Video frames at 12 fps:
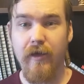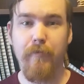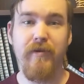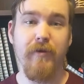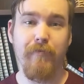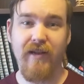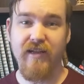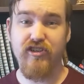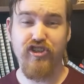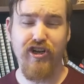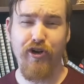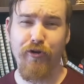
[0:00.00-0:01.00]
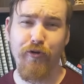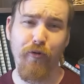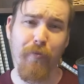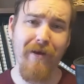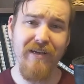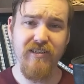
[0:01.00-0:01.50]
manipulating shadow and
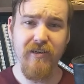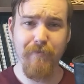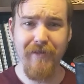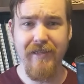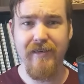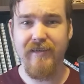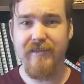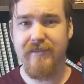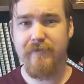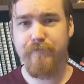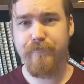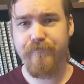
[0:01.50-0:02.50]
doing magic abilities.